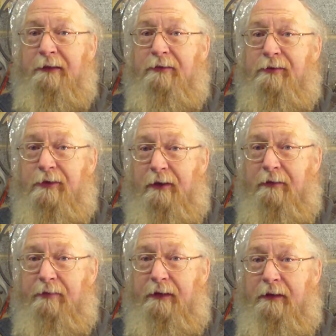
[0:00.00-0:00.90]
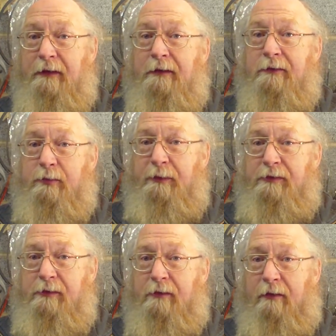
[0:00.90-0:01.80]
just dive in,
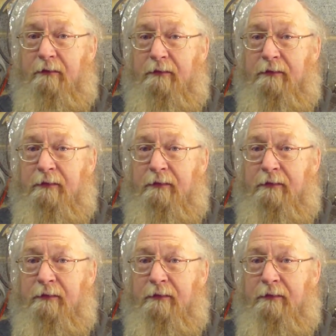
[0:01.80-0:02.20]
switch it on